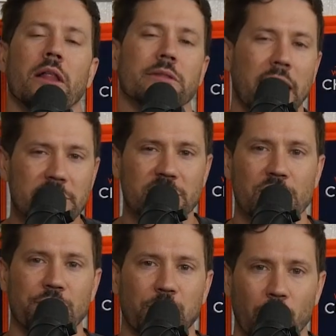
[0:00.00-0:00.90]
Less
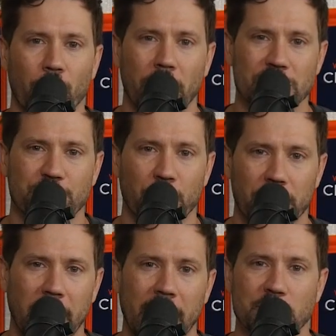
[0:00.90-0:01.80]
than 4 runs per
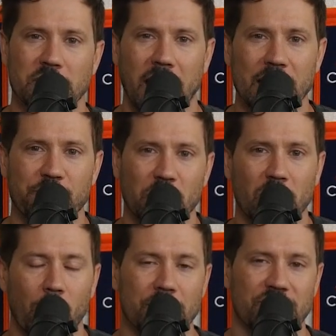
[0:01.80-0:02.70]
game, tied for the
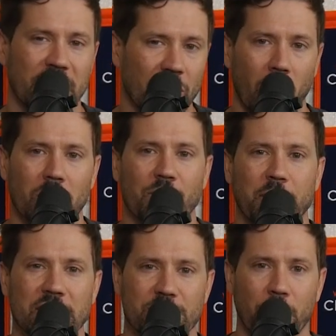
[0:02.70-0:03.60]
lowest in all of
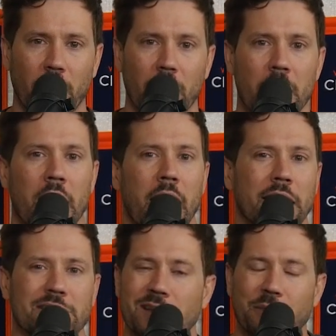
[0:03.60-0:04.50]
baseball.
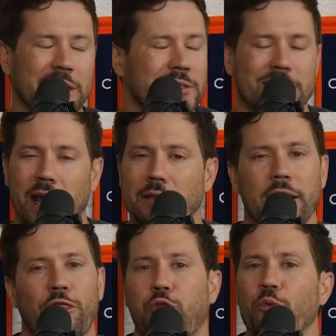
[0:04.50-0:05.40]
And something insane
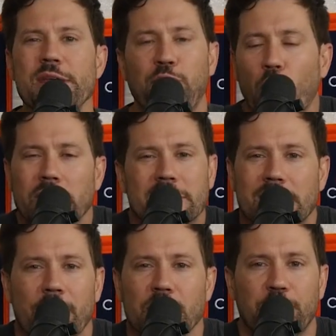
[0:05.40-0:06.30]
like
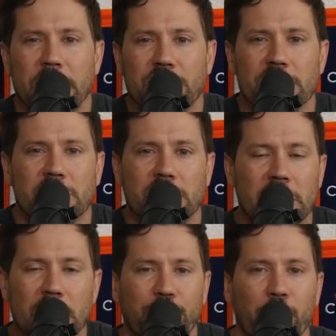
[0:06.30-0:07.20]
3.7 pitches
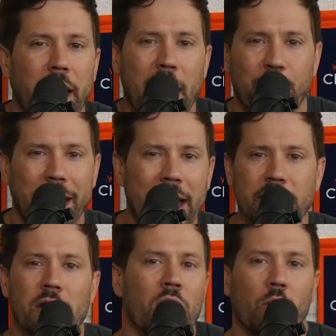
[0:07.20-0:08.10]
seen per at-bat,
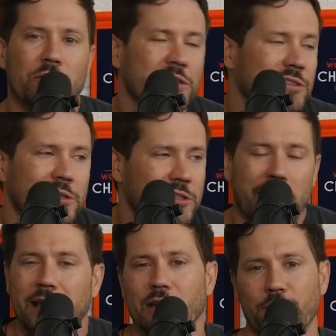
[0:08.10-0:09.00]
which is the
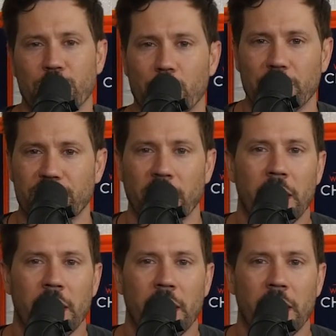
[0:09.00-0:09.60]
2nd fewest